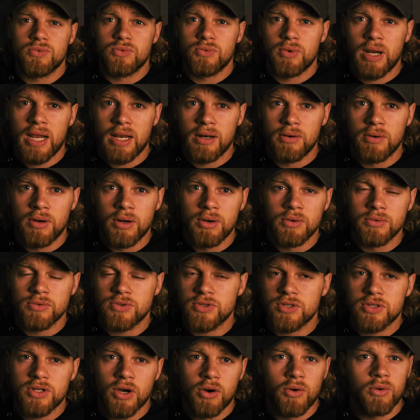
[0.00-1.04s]

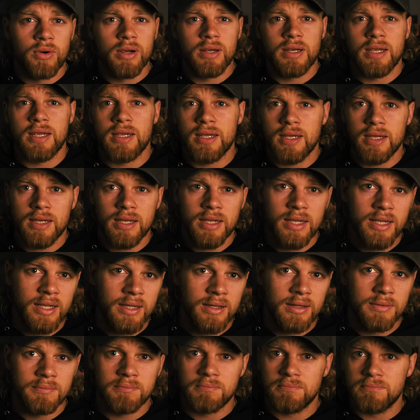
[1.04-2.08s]
railroads going
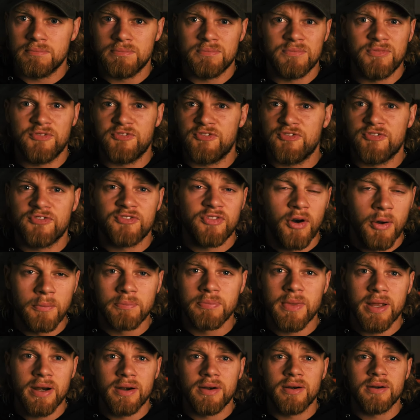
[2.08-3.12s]

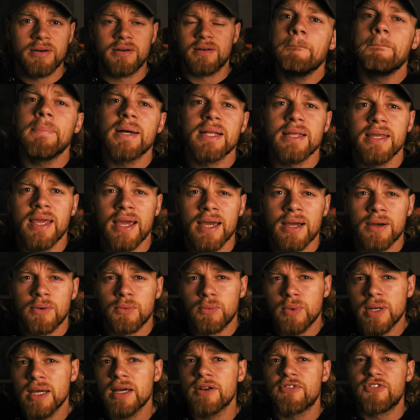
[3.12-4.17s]
from there. But
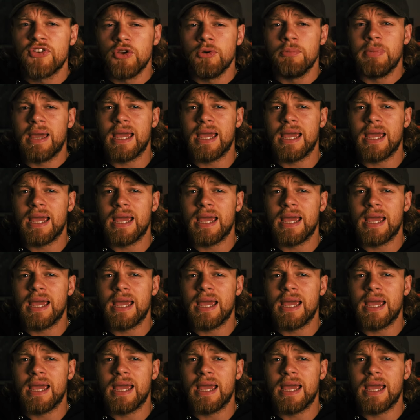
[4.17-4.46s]
yeah, we got a few